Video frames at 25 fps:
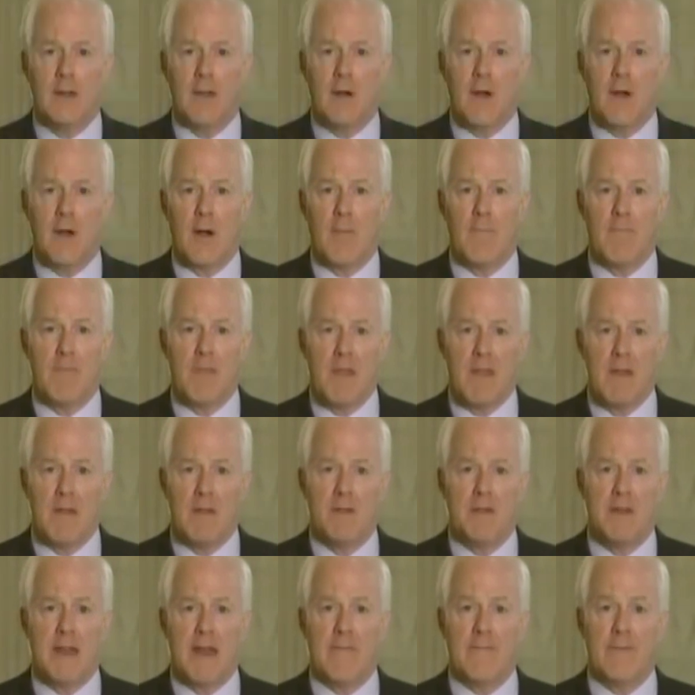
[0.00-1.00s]
Our
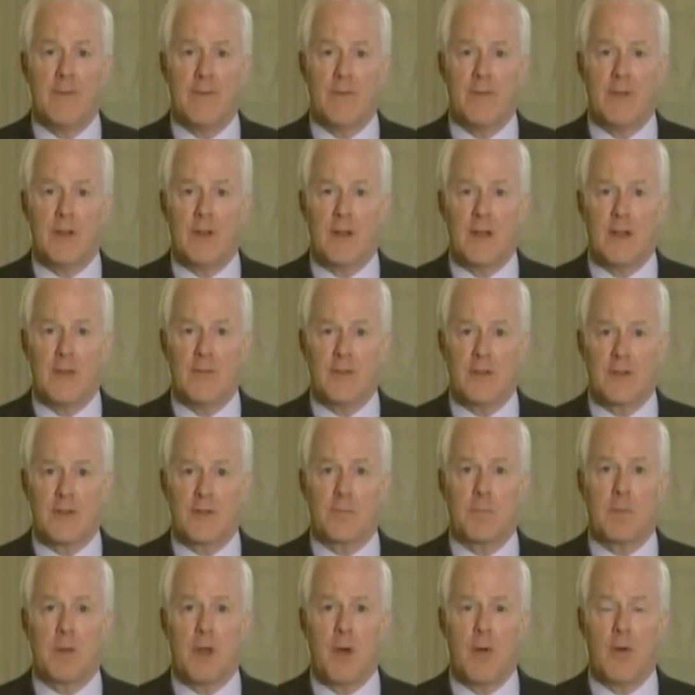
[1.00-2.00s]
deficit has
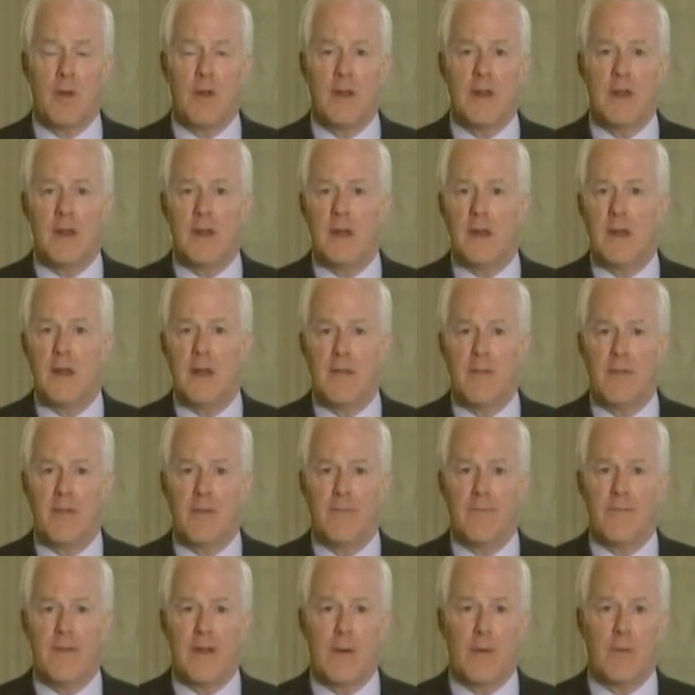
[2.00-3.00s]
exploded, and the
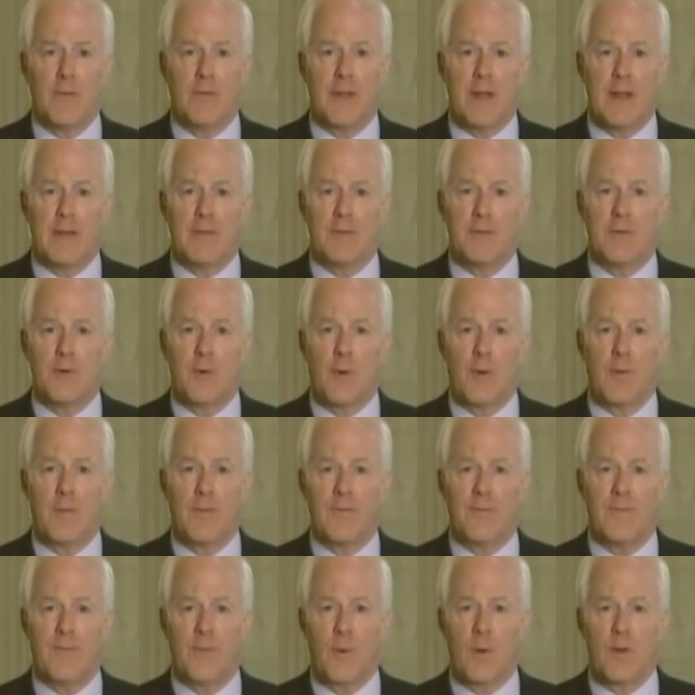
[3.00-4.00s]
federal debt's north
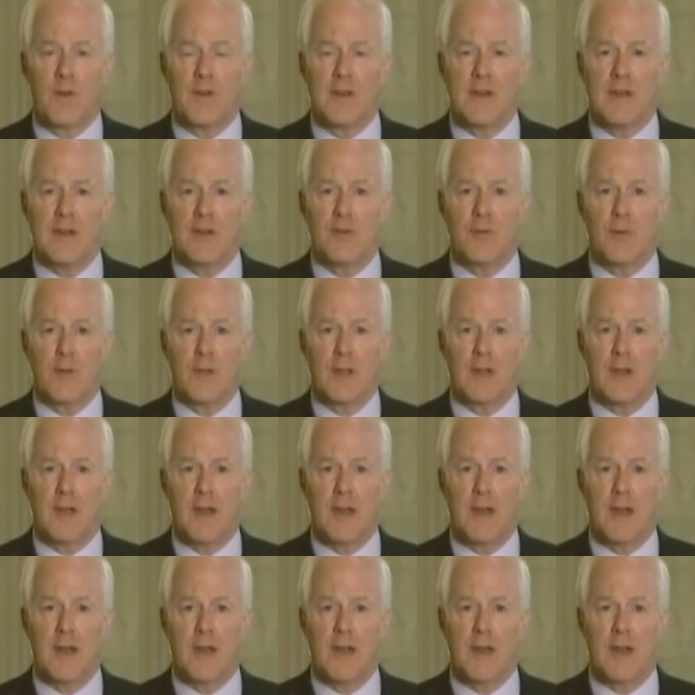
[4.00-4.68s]
of $14 trillion.